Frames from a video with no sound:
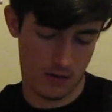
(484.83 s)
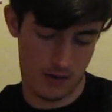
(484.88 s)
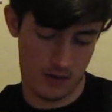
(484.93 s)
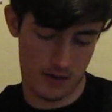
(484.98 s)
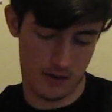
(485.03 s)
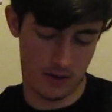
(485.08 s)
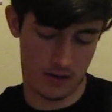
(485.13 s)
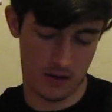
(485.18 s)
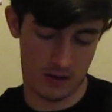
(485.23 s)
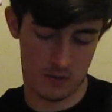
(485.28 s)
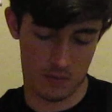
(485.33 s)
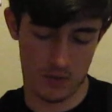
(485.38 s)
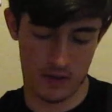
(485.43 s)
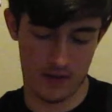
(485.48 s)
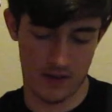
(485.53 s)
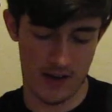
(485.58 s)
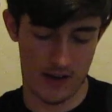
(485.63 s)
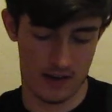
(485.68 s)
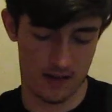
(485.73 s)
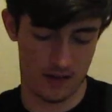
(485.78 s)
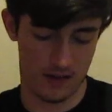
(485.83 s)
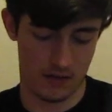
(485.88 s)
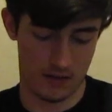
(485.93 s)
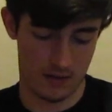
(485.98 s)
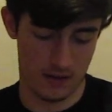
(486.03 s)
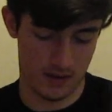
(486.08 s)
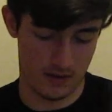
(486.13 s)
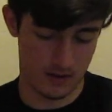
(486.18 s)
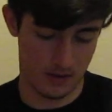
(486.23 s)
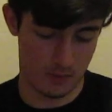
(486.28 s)
I should explain that
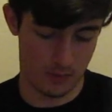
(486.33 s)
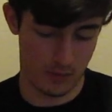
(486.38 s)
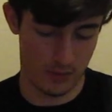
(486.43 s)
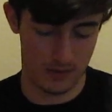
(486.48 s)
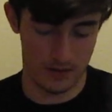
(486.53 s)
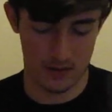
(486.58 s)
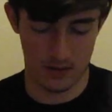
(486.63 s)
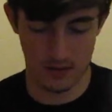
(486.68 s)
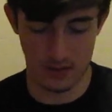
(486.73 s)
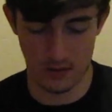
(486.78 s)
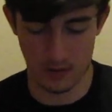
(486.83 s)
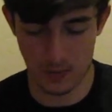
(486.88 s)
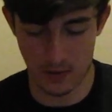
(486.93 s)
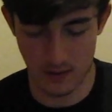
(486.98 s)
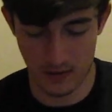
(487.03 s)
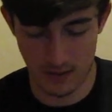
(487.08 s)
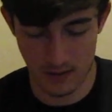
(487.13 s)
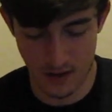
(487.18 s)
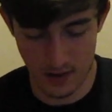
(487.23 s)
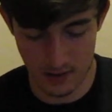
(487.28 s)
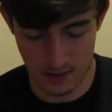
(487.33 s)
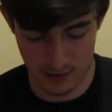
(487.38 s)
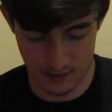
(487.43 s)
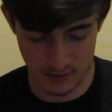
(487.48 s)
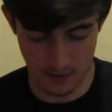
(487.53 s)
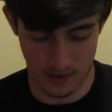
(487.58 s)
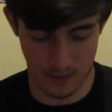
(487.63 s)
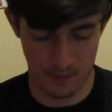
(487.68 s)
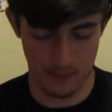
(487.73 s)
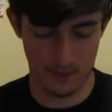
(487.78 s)
at some point too, but not this
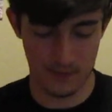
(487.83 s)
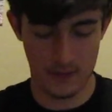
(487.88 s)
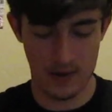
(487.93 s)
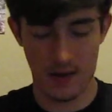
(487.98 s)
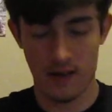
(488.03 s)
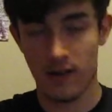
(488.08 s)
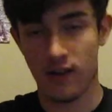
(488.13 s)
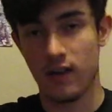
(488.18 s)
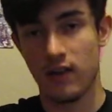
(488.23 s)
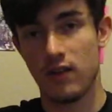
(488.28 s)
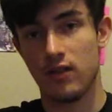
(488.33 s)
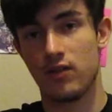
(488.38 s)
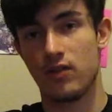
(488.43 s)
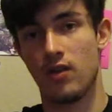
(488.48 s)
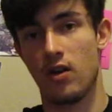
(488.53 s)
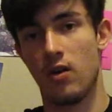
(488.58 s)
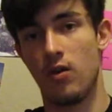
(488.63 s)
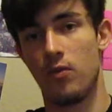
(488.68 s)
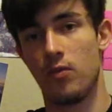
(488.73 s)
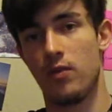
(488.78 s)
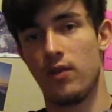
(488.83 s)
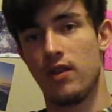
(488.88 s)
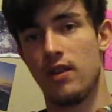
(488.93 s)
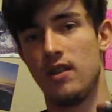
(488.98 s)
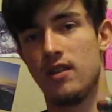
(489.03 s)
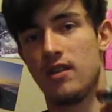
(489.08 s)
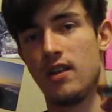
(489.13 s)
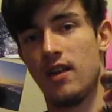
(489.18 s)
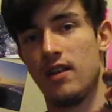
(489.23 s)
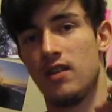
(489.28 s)
time. So, with
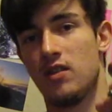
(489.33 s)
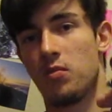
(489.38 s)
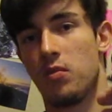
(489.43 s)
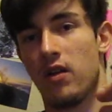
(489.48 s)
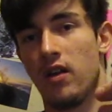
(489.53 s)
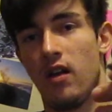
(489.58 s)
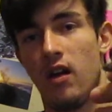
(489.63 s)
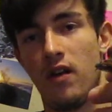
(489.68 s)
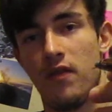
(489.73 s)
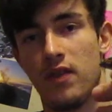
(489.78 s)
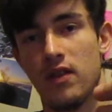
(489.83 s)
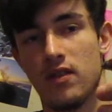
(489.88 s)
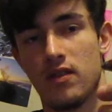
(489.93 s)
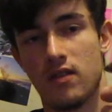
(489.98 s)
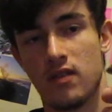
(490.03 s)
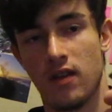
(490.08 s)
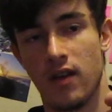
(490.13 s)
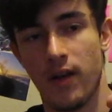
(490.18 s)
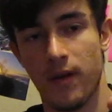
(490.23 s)
these guys, it's pretty obvious.